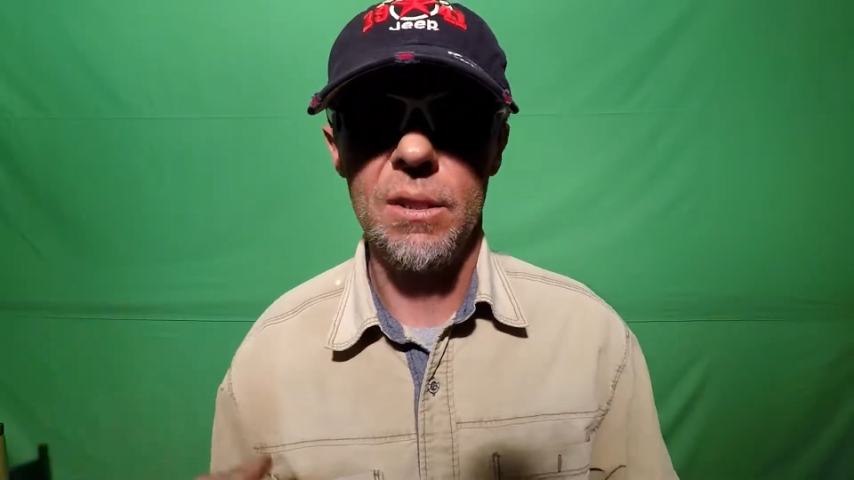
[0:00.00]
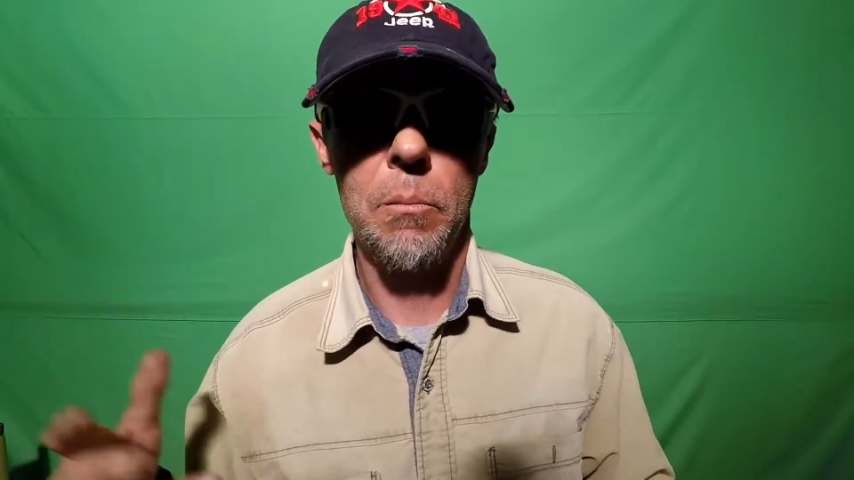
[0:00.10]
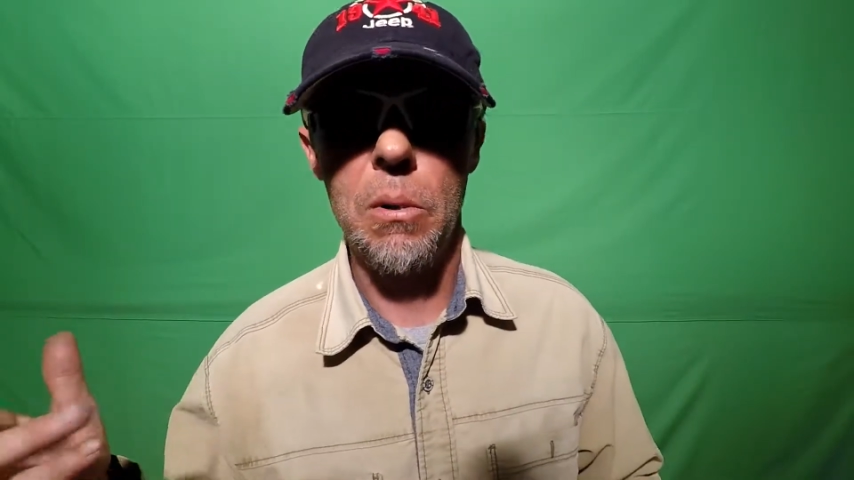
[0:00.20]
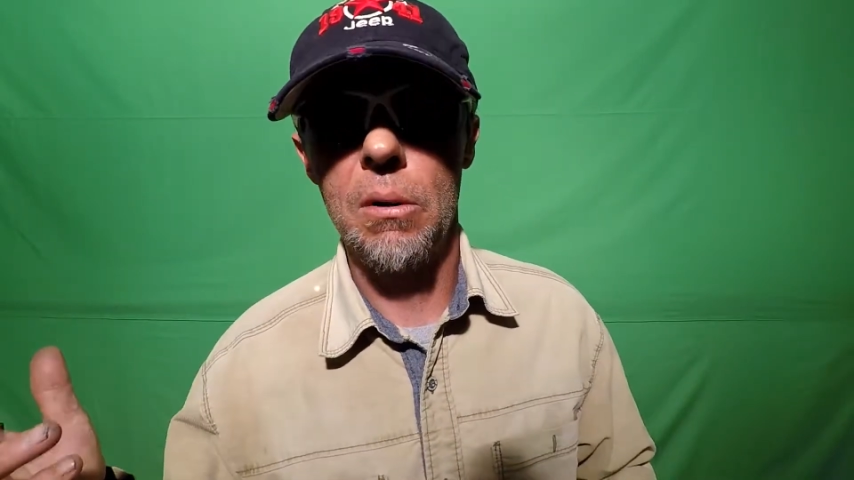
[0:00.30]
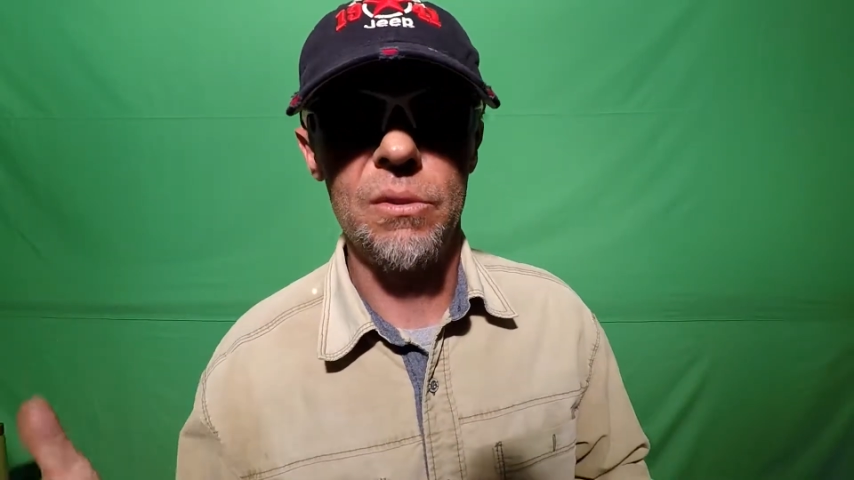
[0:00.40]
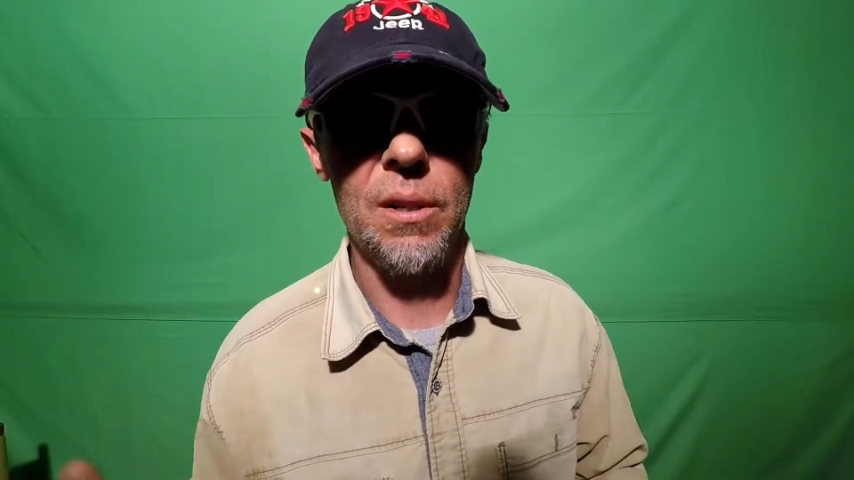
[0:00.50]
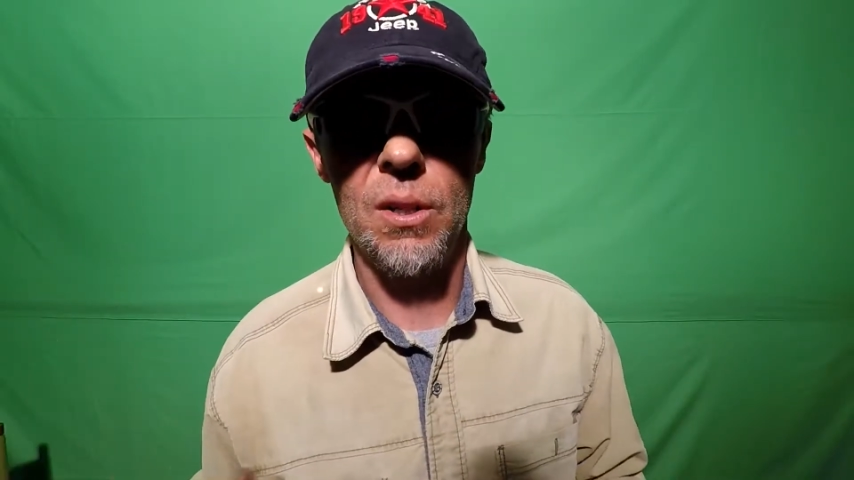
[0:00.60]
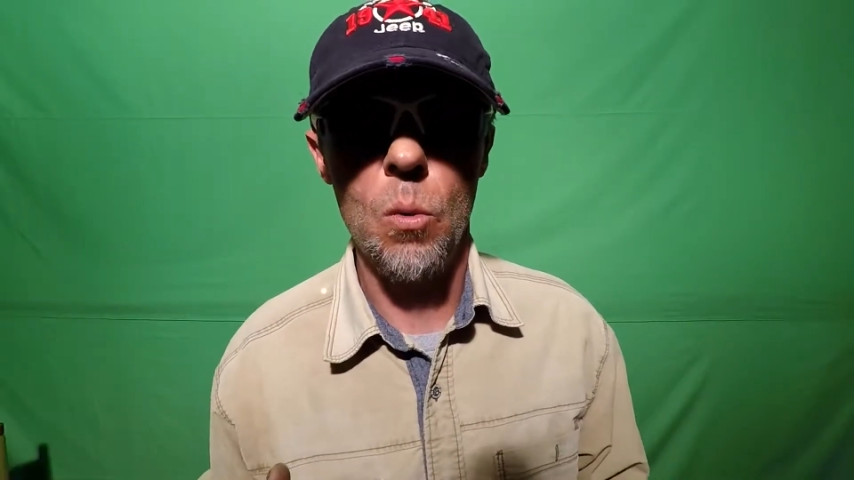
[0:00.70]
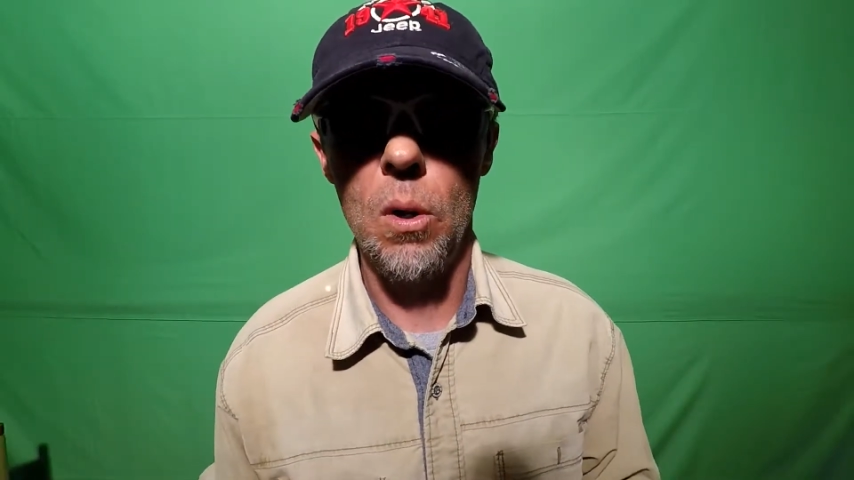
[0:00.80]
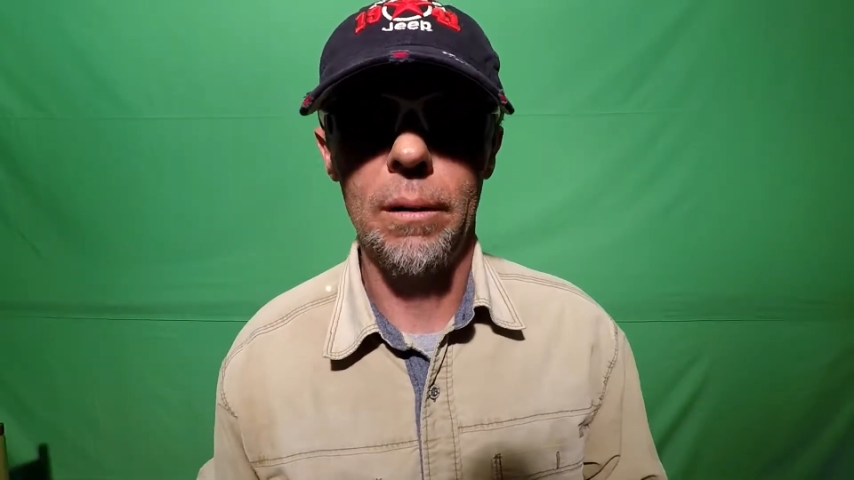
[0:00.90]
some parts in the
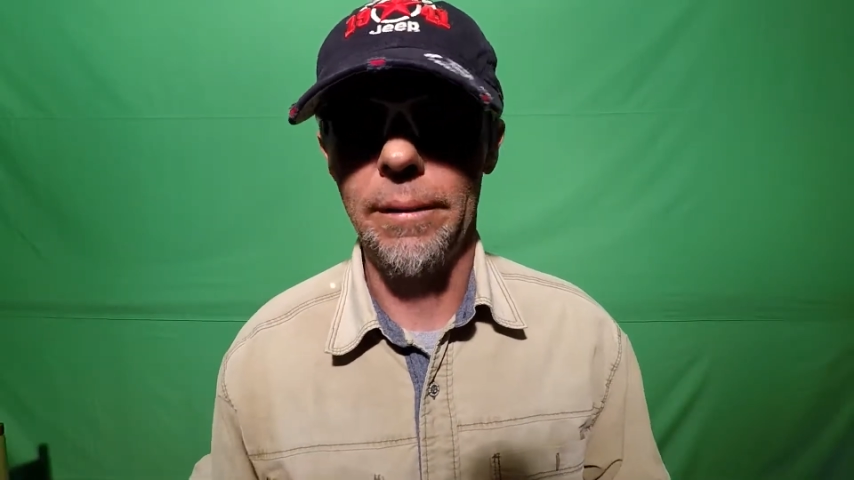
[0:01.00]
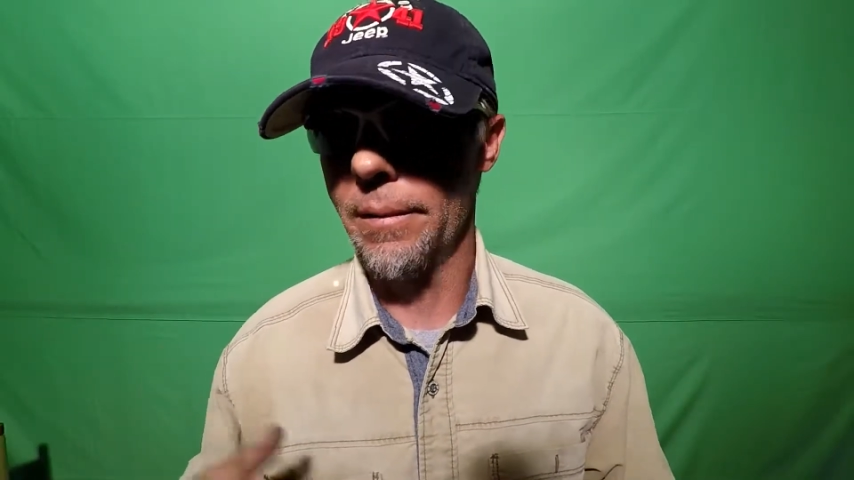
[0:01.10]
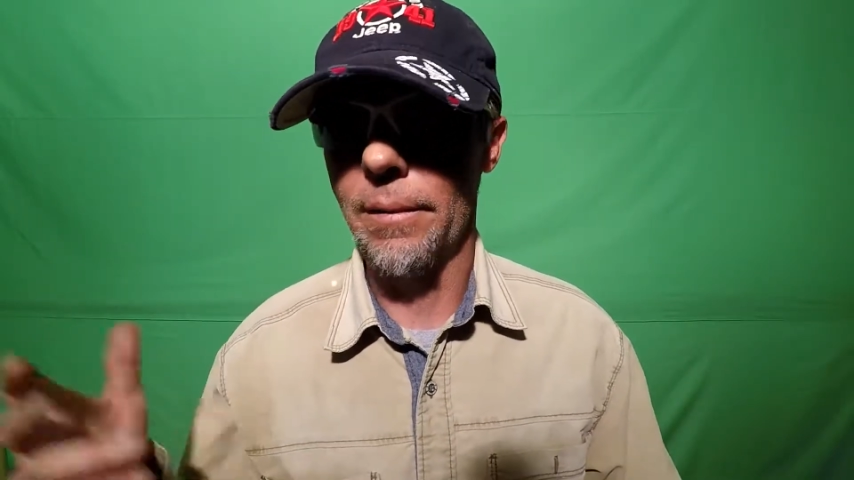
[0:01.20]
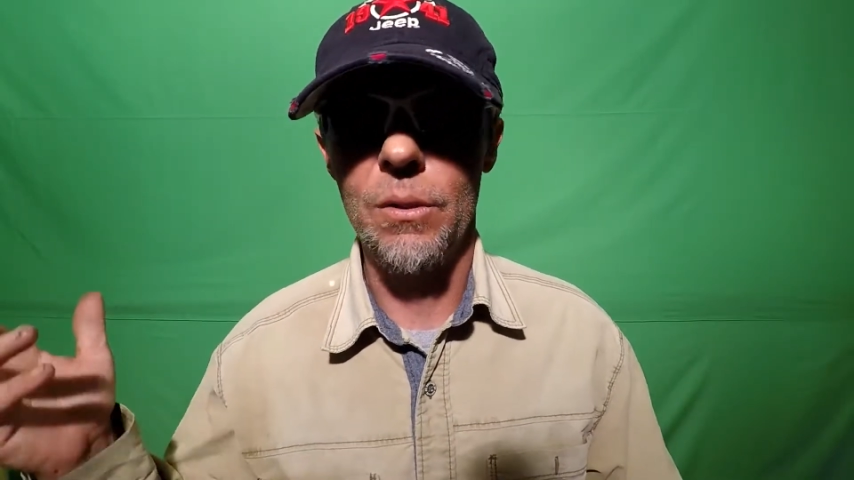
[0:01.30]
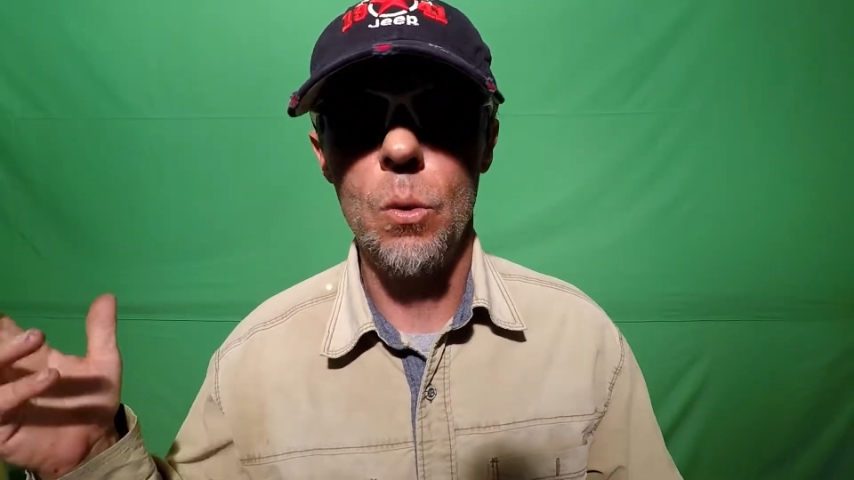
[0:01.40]
toilet or